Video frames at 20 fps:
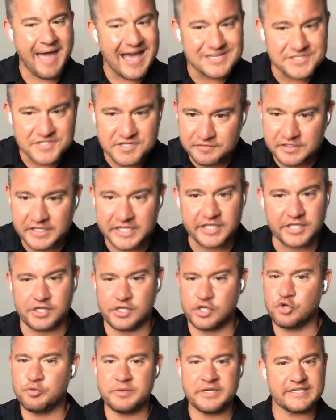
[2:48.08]
massively
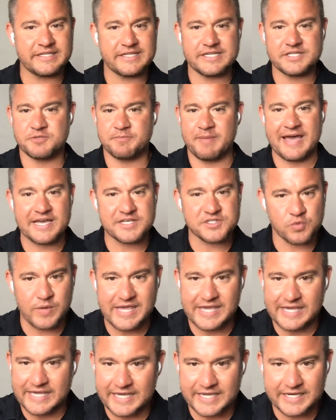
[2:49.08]
humid this past
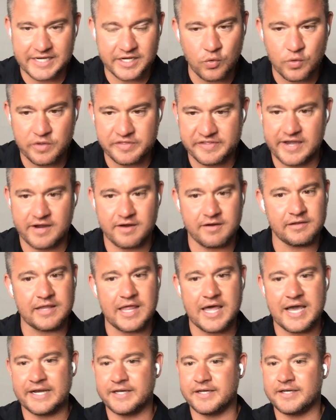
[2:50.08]
weekend in North
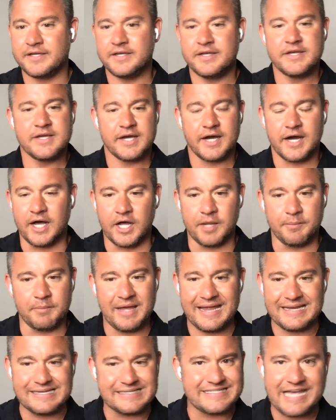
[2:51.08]
Carolina.
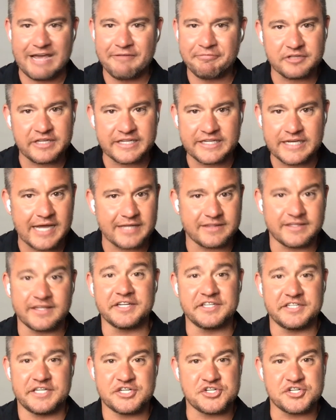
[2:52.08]
Definitely not the
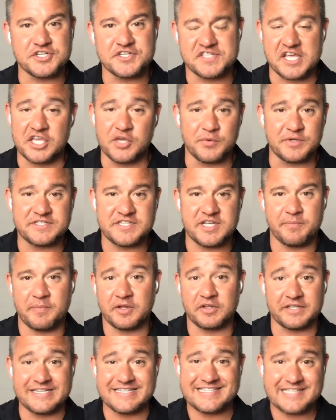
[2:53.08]
conditions that you would
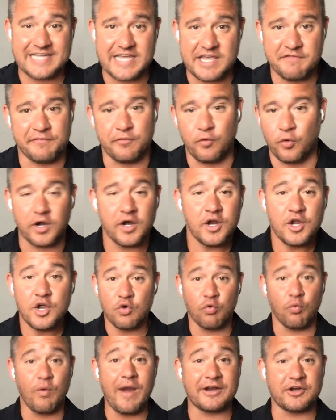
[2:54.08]
typically see for
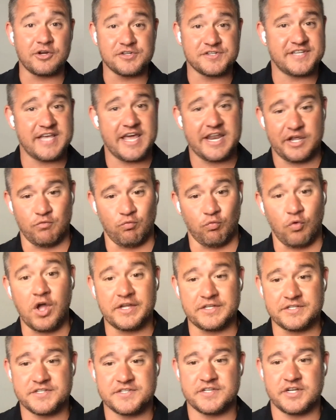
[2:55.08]
record-setting
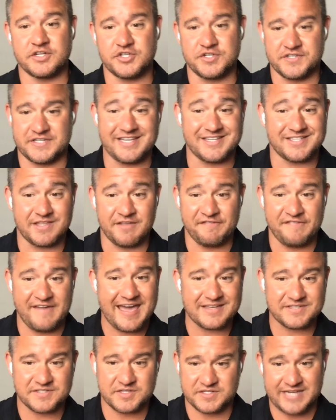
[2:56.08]
runs such as this. The
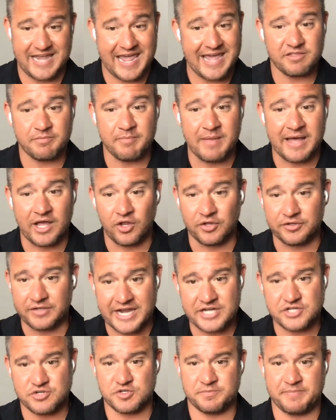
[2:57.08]
fastest 8th mile
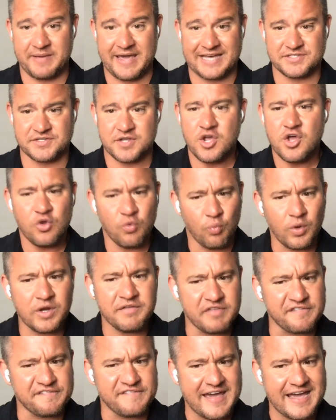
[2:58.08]
Nitrous pass, one
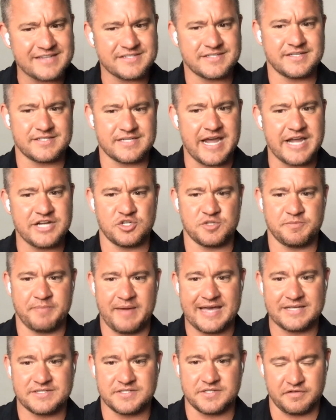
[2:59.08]
of the fastest Nitrous
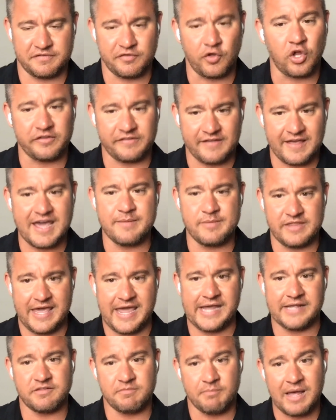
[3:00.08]
passes of all time in the
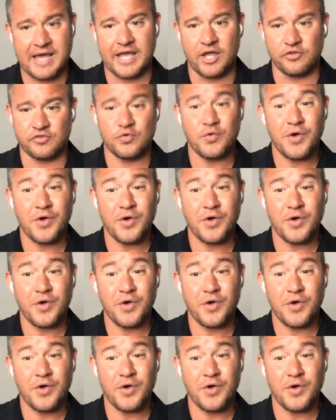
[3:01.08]
8th mile,